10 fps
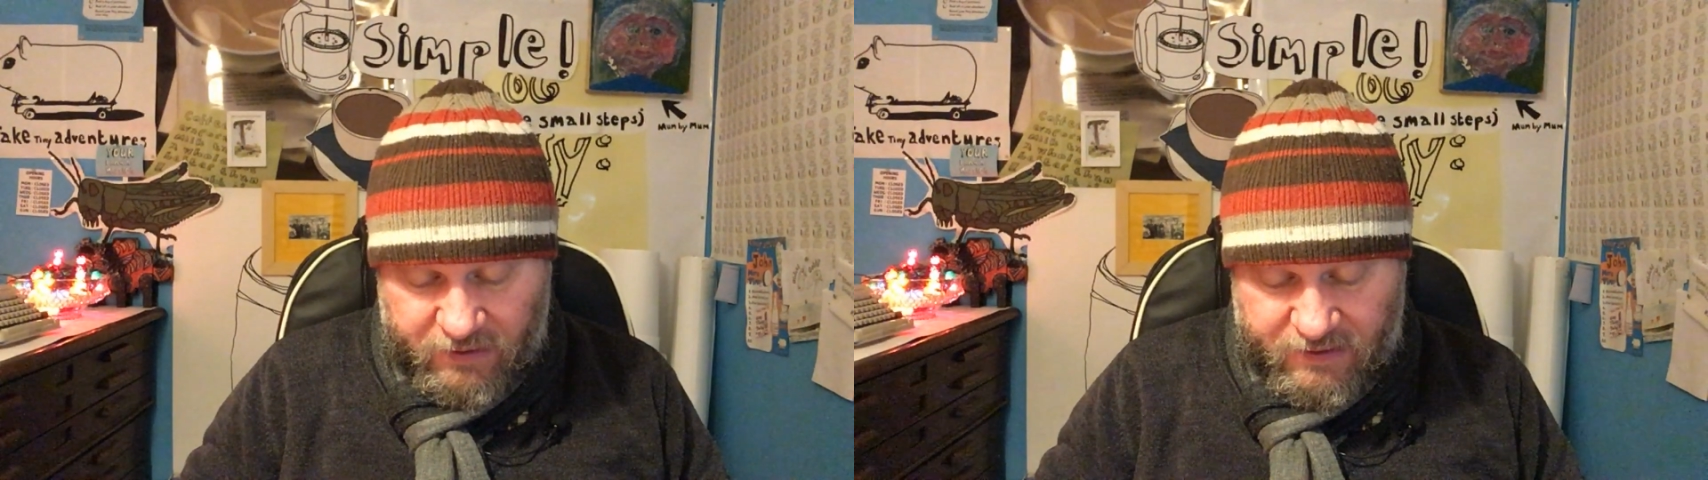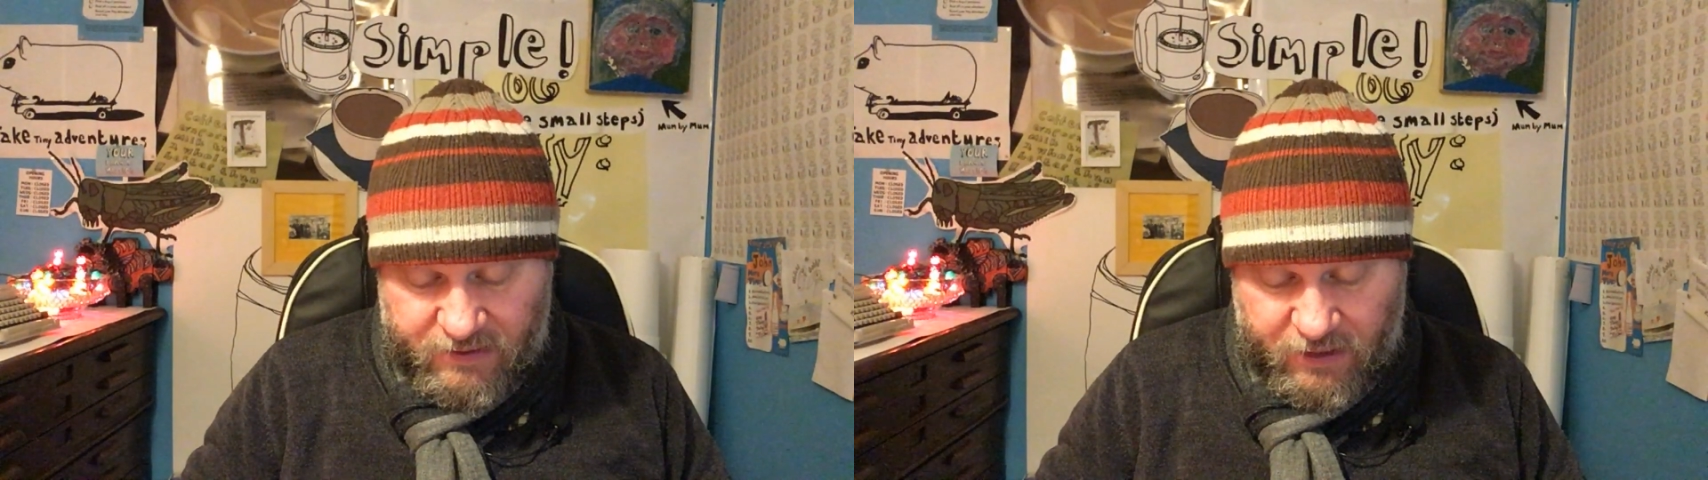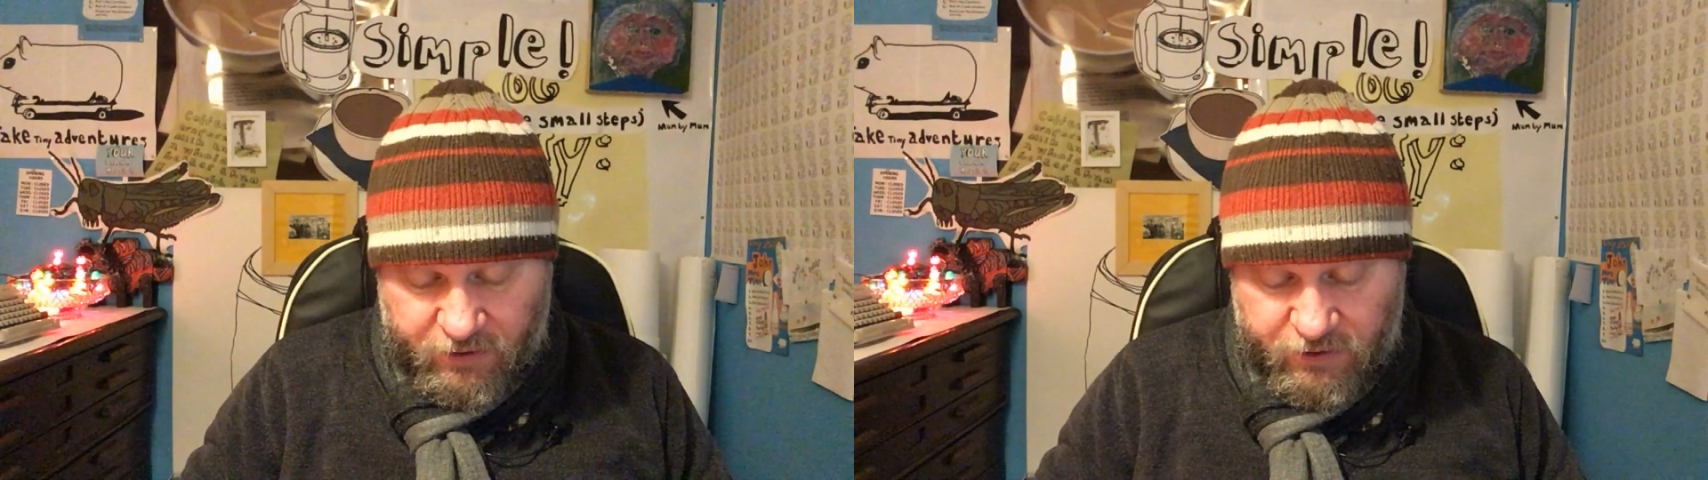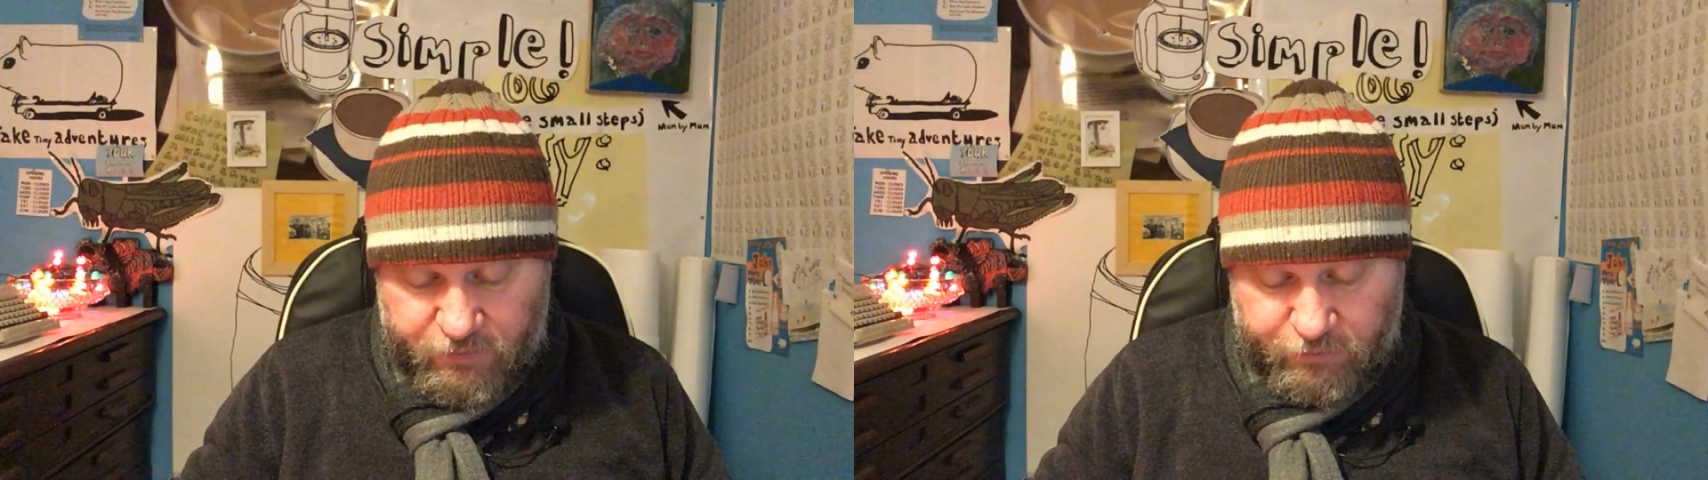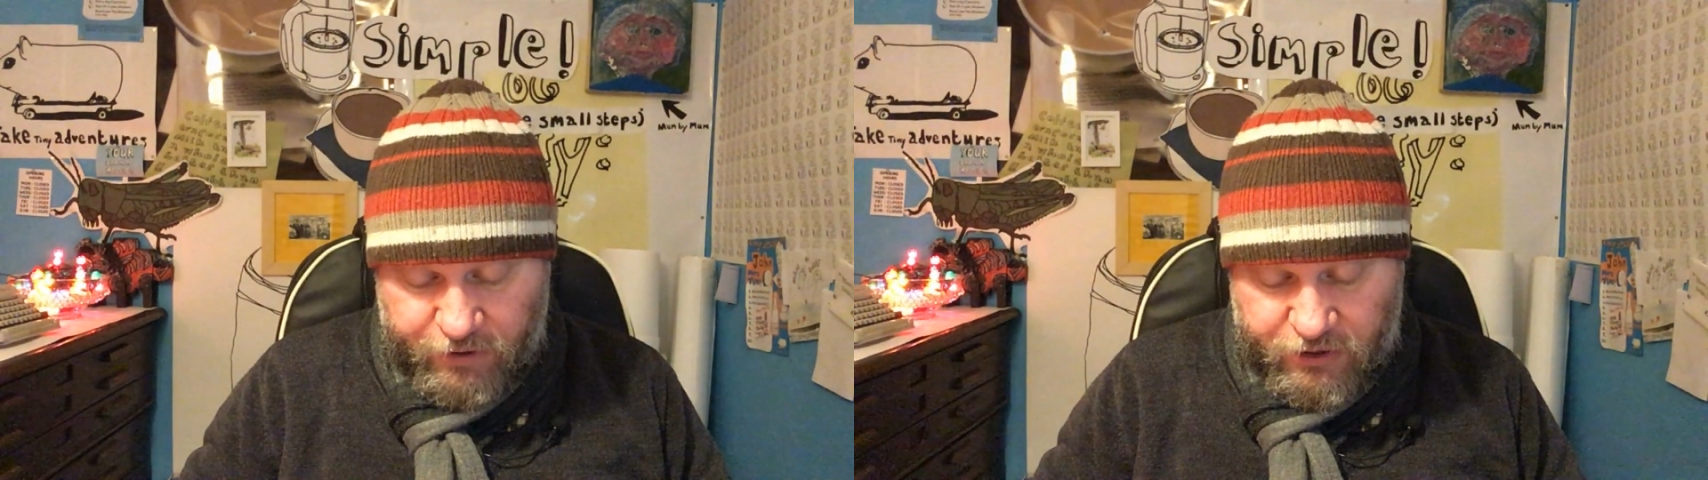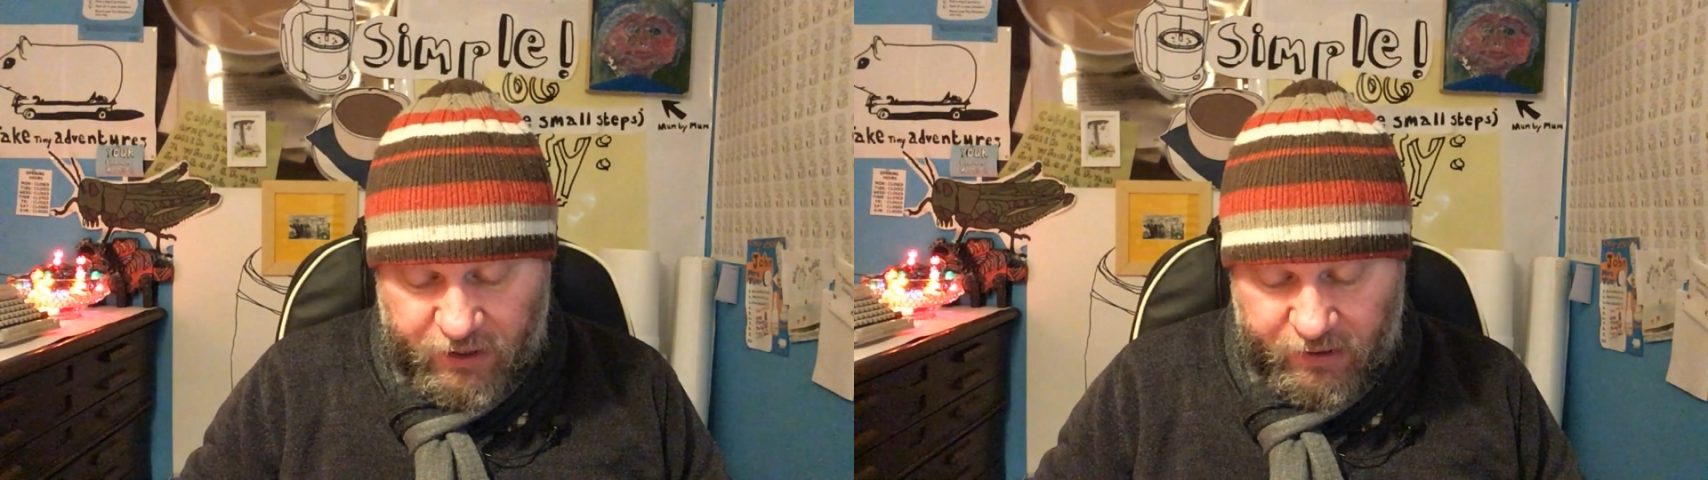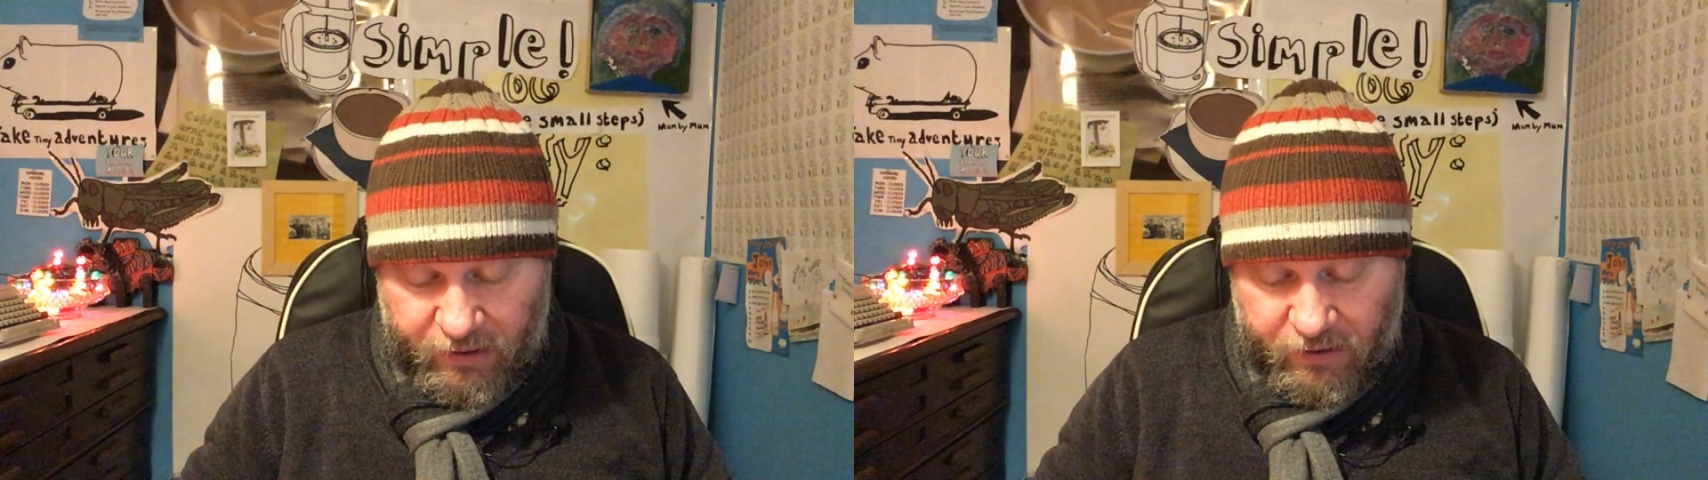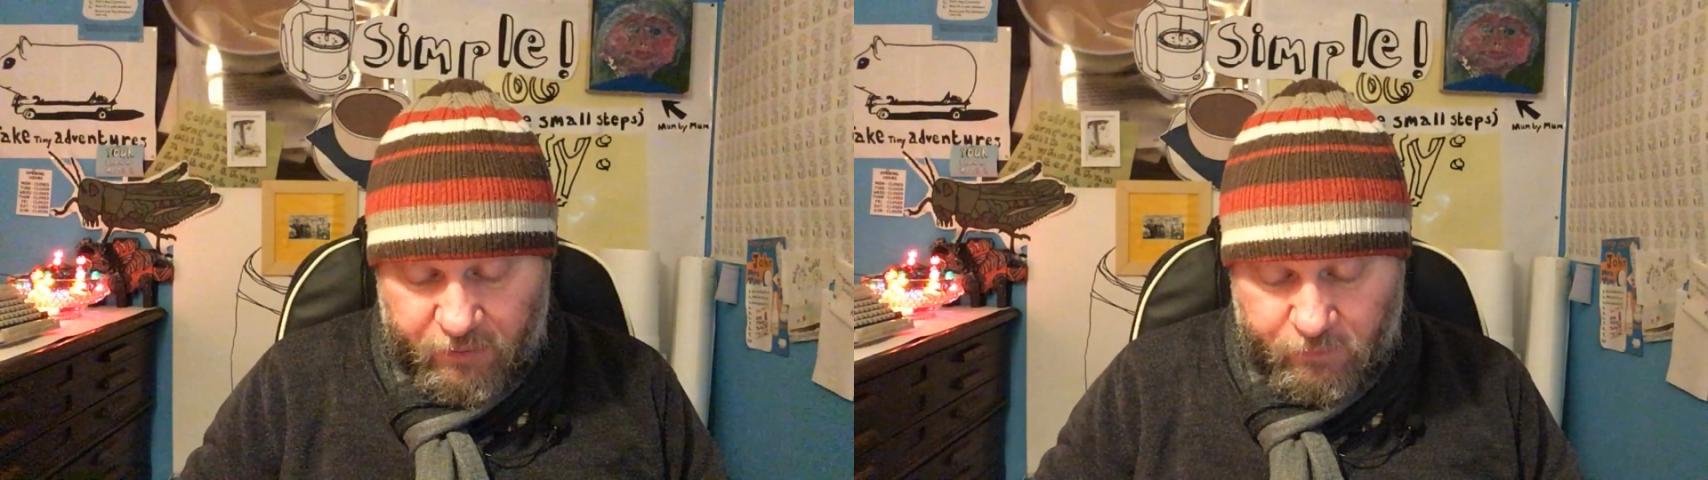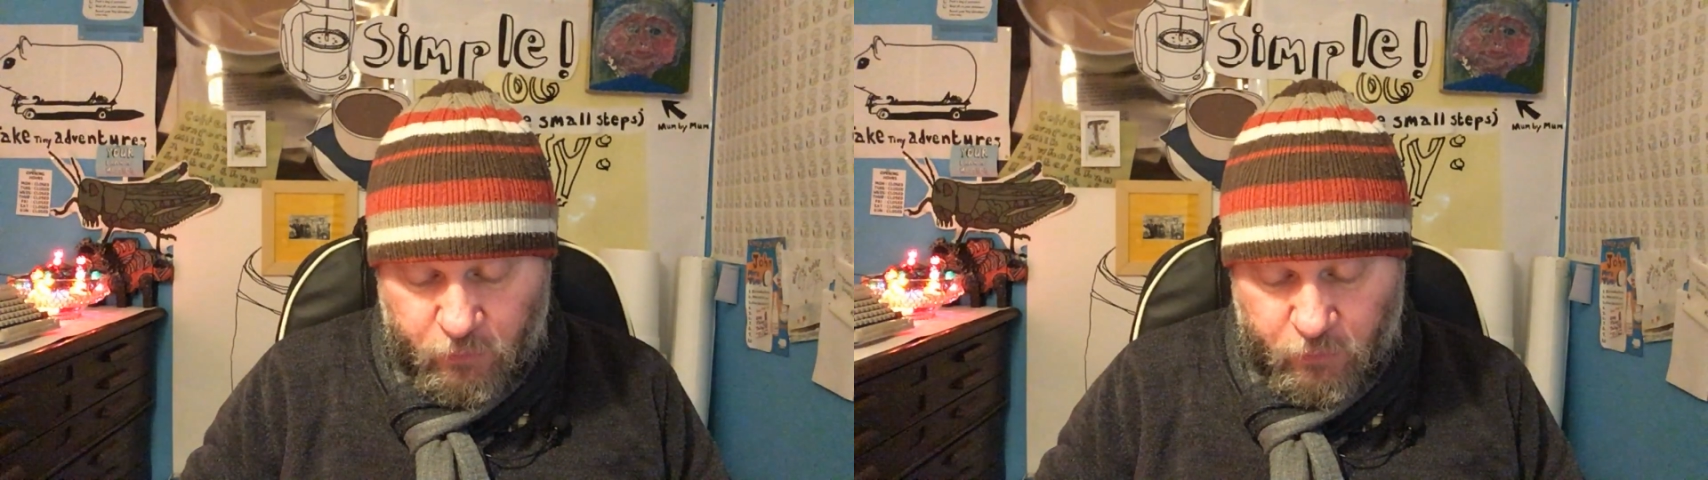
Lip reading: stuck to the fridge, I think.